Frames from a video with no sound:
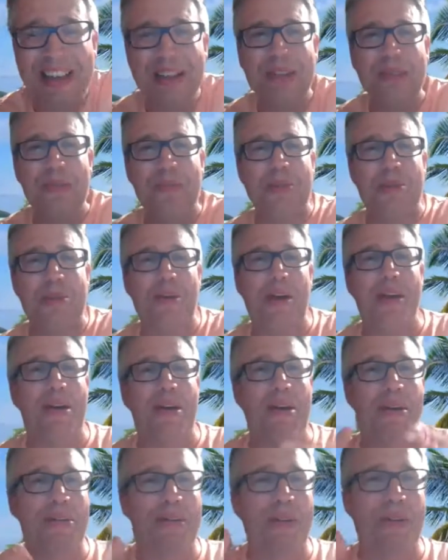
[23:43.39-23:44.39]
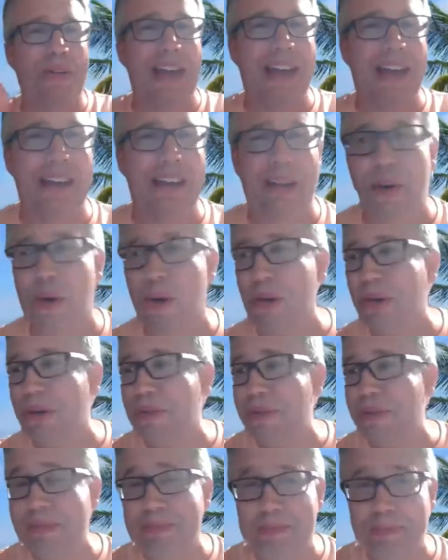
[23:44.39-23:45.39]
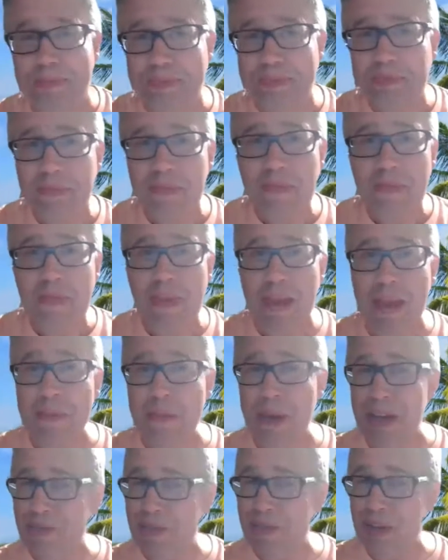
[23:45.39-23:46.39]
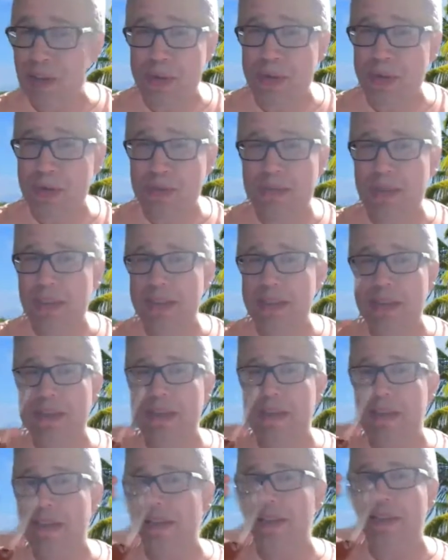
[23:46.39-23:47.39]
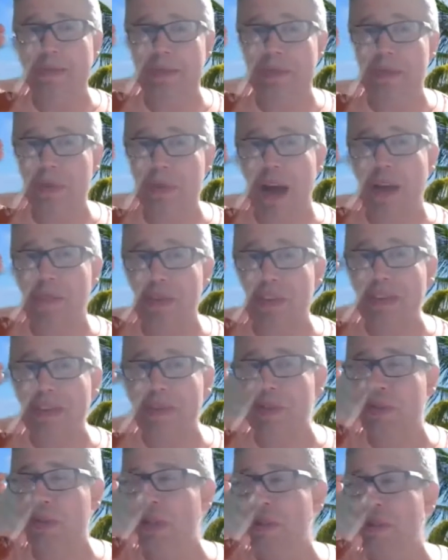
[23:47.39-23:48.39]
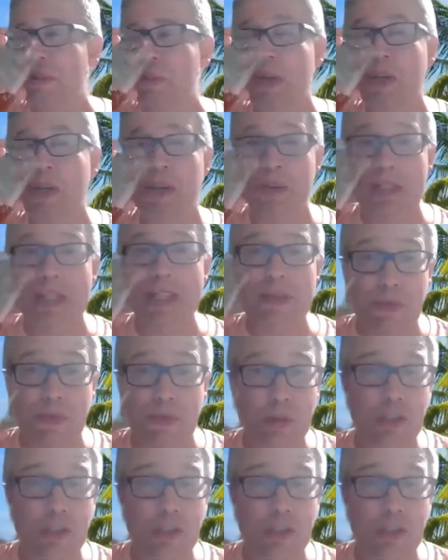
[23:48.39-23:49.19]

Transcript: So it's quite hard to get a hold on, but if you do, you have to listen to it because his version